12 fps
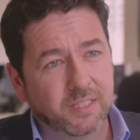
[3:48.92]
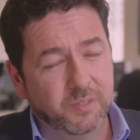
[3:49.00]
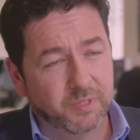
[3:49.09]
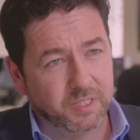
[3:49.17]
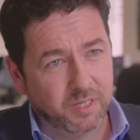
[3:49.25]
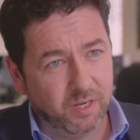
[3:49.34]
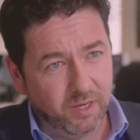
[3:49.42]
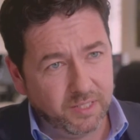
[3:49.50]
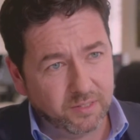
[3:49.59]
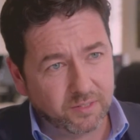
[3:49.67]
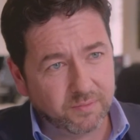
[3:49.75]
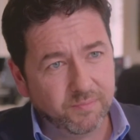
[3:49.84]
to its
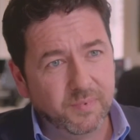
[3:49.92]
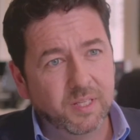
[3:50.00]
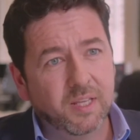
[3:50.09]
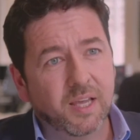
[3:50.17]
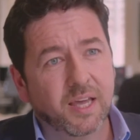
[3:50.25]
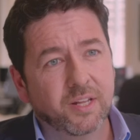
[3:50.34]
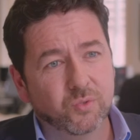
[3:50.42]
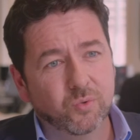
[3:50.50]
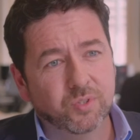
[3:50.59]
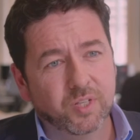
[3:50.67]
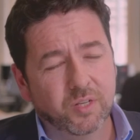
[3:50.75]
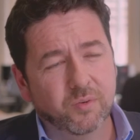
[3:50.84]
clients, and it's
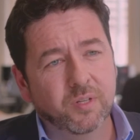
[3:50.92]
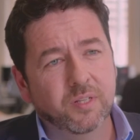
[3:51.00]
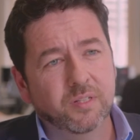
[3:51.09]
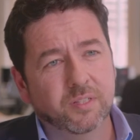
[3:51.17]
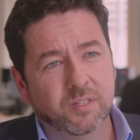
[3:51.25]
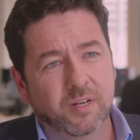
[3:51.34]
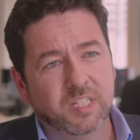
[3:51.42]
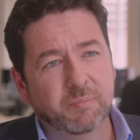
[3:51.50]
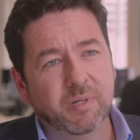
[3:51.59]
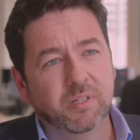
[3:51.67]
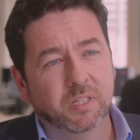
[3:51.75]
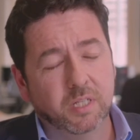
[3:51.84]
also started to
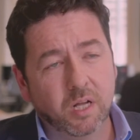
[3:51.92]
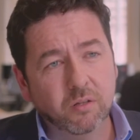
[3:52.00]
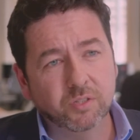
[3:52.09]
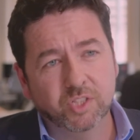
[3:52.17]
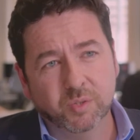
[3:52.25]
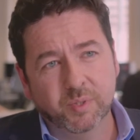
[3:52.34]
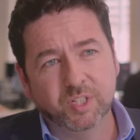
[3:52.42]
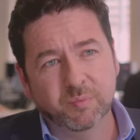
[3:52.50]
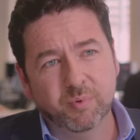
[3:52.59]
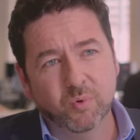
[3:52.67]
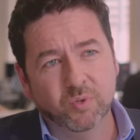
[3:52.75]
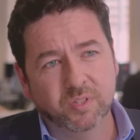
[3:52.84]
build a culture which
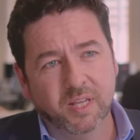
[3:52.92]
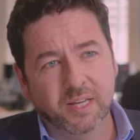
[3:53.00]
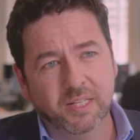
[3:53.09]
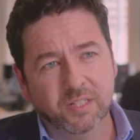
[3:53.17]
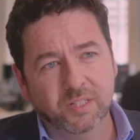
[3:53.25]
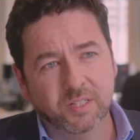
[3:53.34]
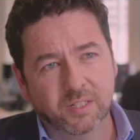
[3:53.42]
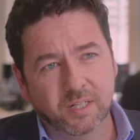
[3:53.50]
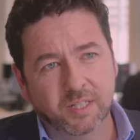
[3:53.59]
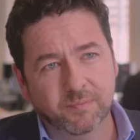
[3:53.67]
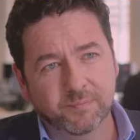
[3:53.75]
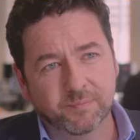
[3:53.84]
supports that internally.